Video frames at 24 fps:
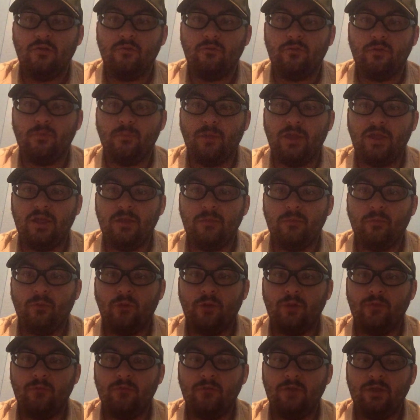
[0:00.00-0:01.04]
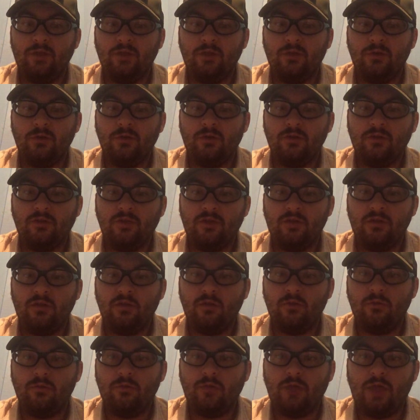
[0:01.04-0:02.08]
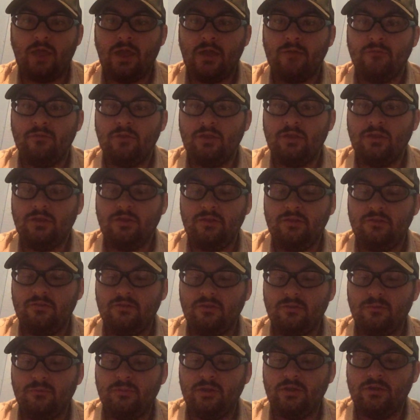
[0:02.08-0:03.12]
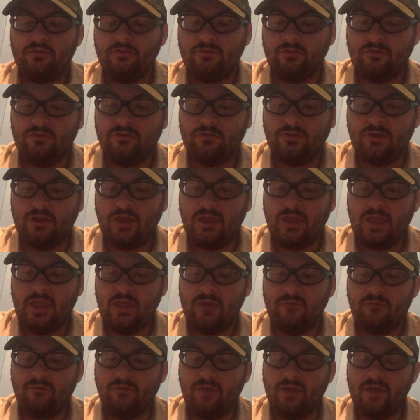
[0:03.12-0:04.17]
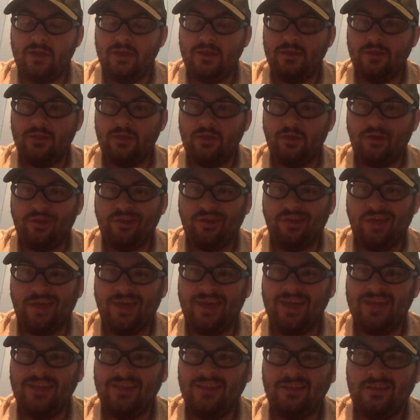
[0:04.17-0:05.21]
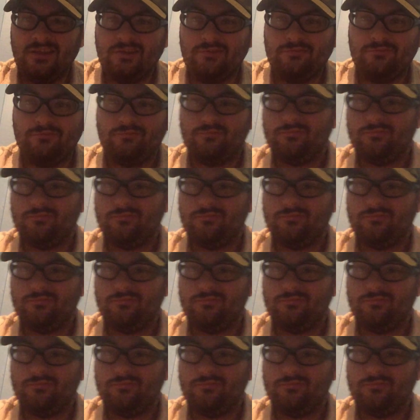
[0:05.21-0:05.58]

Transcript: for my M1 video, because I don't have any decent pictures and I can't find anything online that